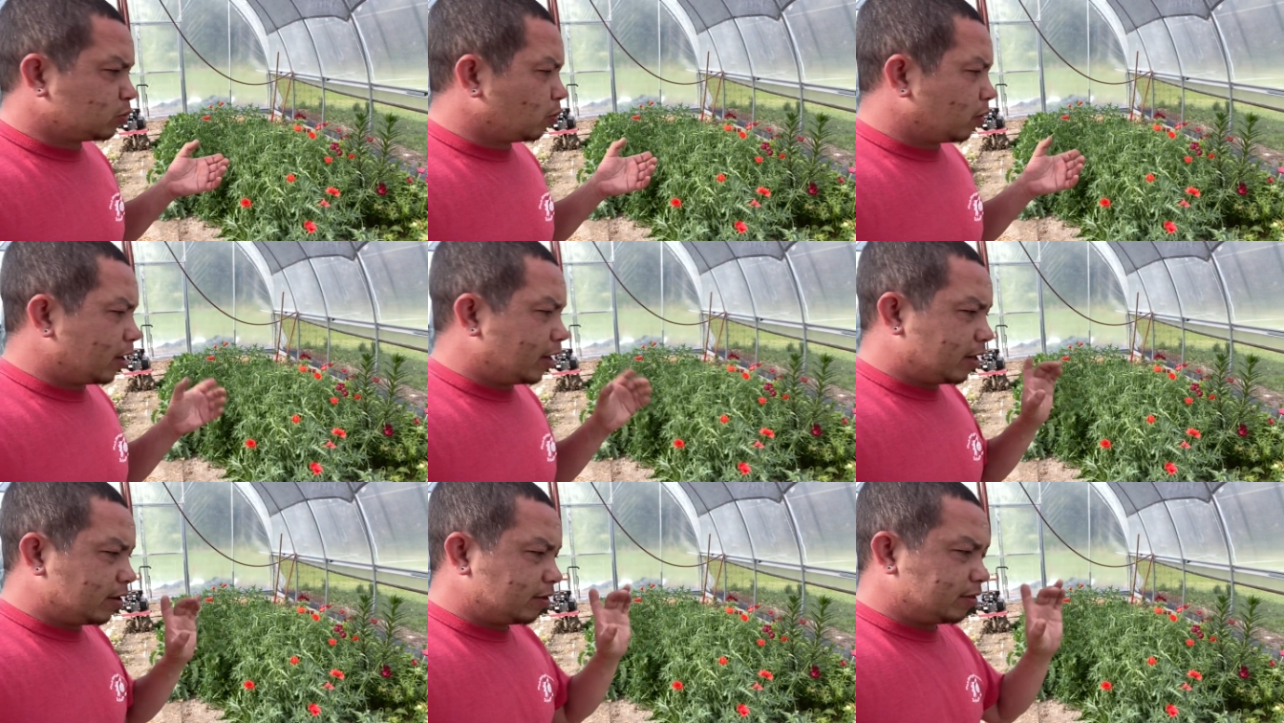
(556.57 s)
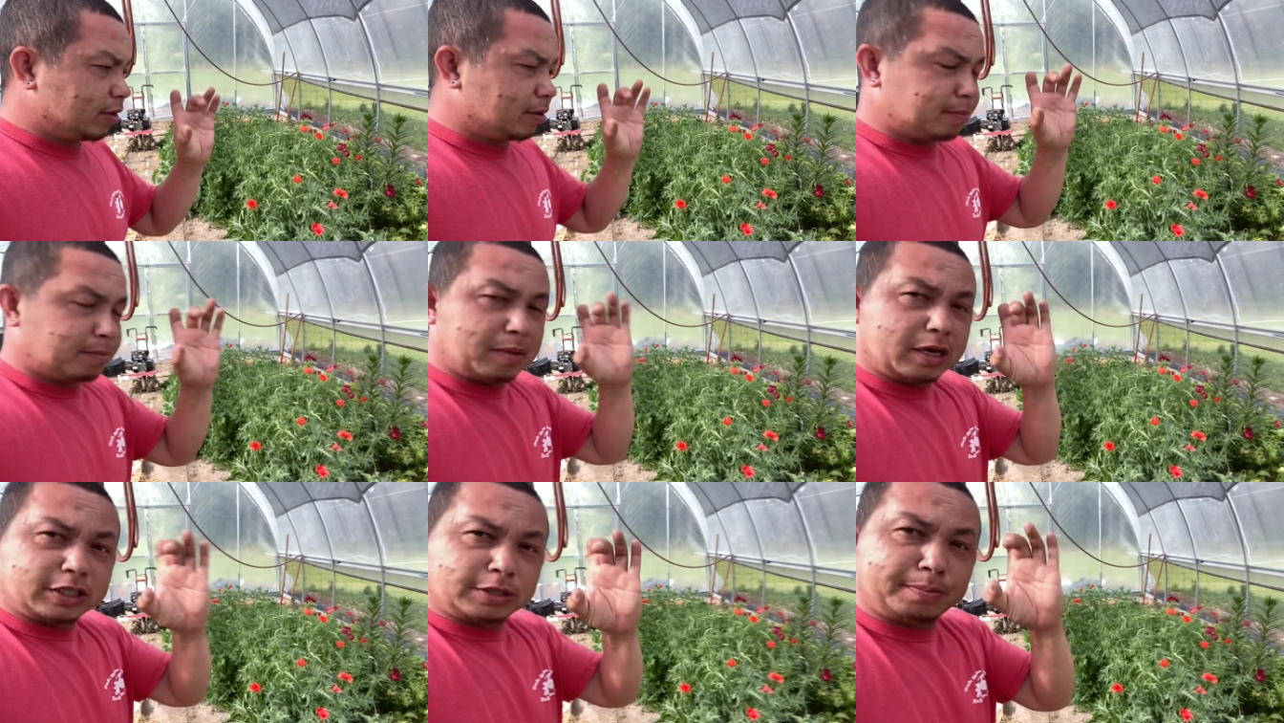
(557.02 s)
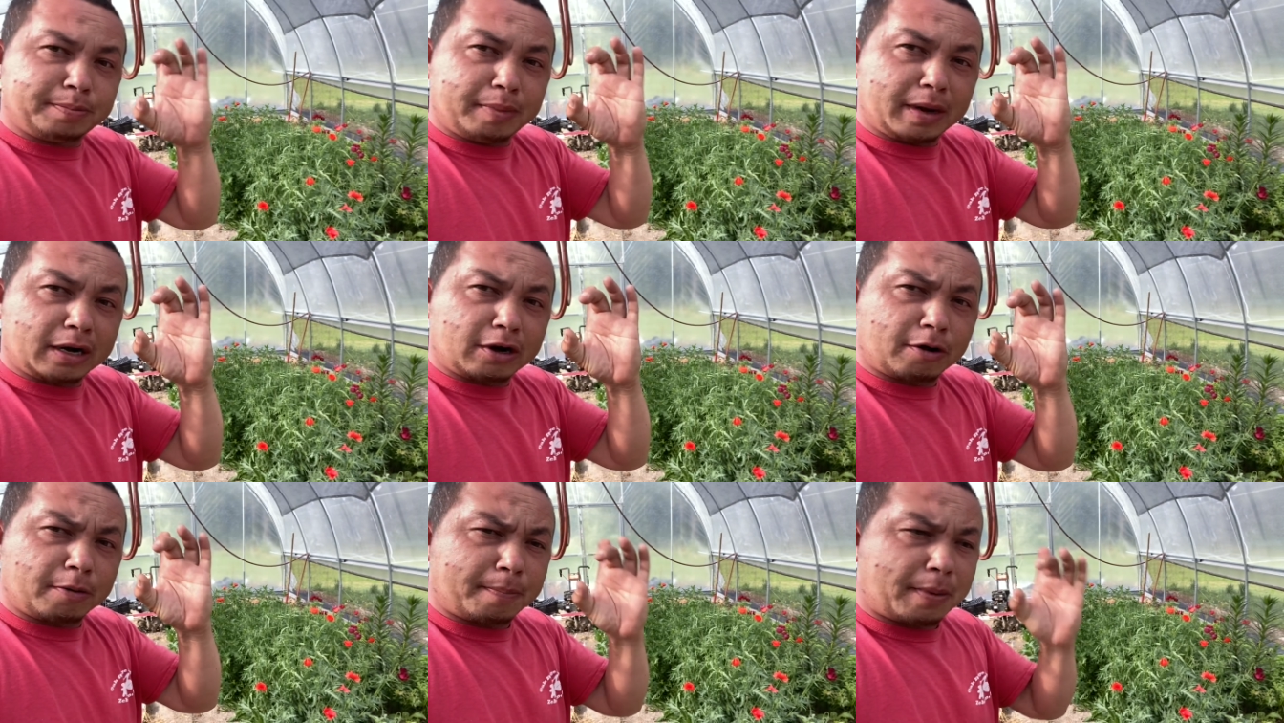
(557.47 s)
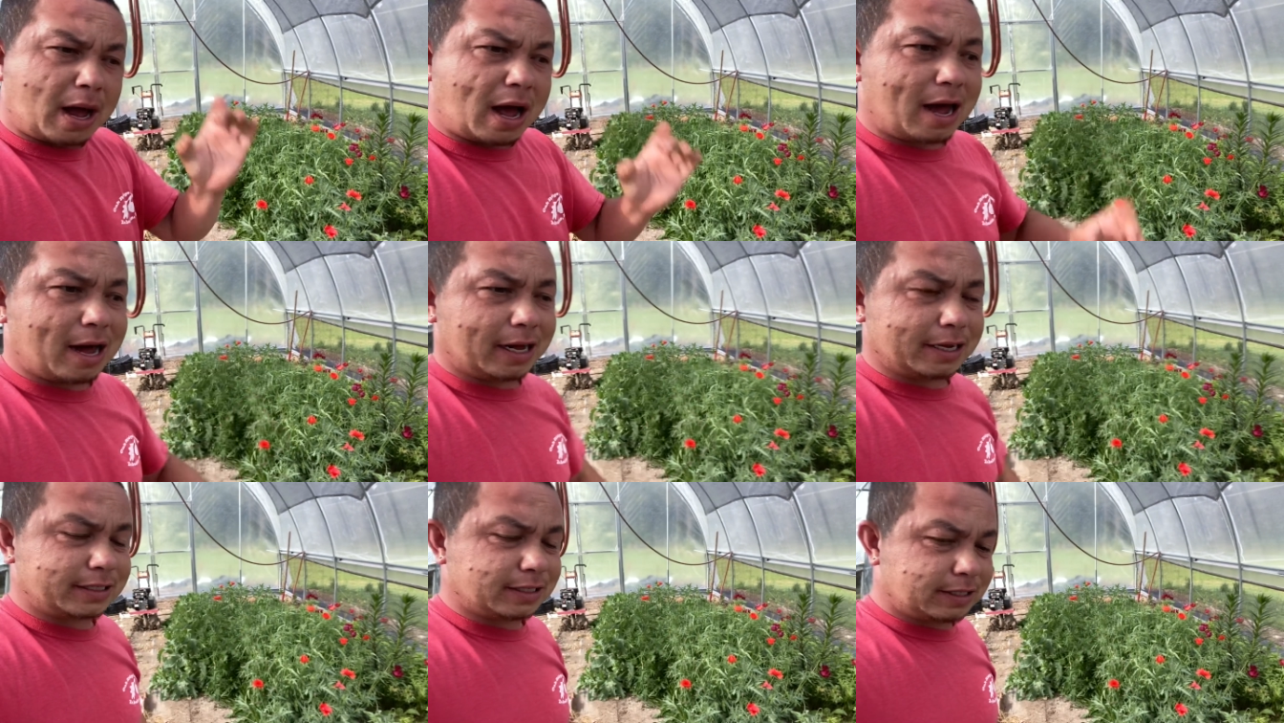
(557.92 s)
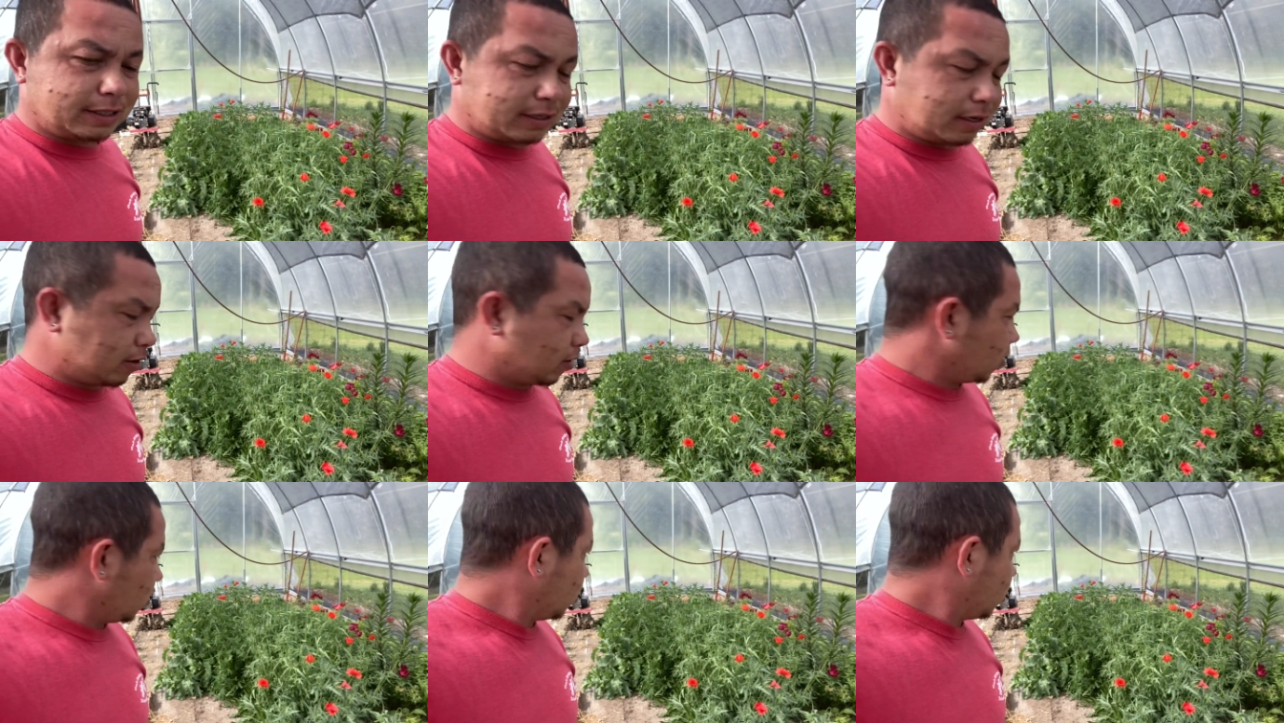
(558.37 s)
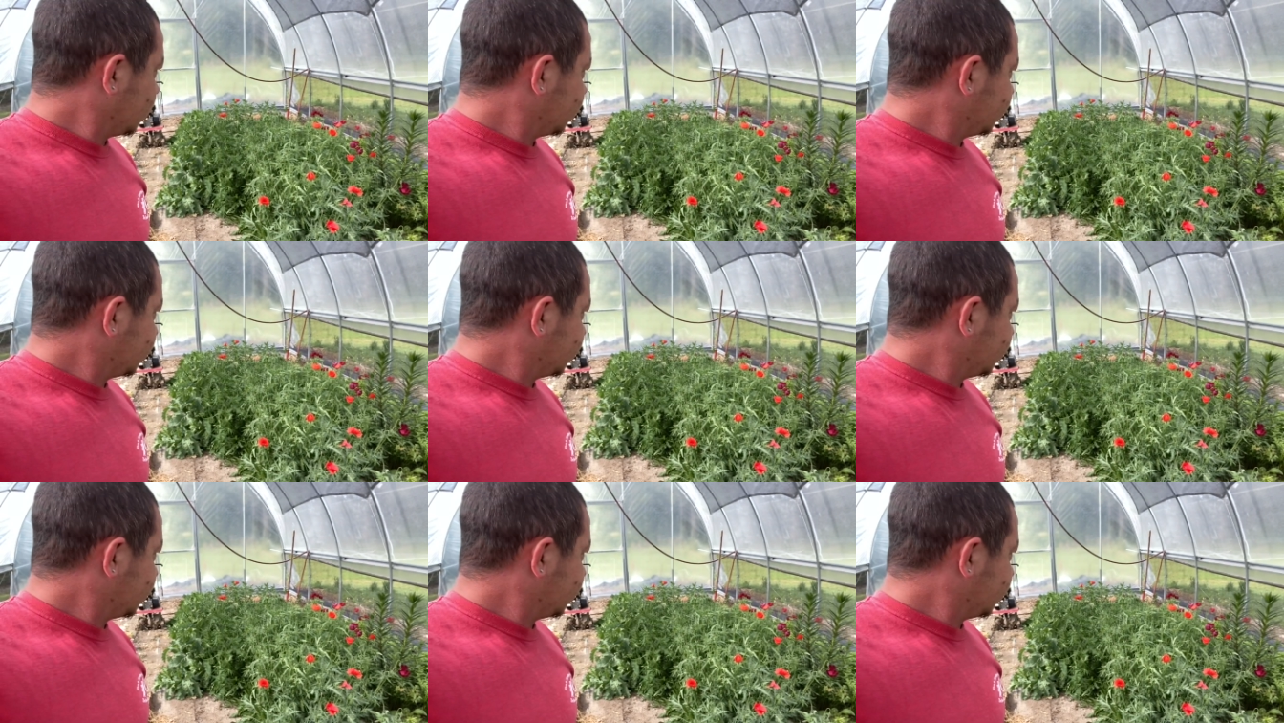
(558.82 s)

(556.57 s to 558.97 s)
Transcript: where they're much bigger pods on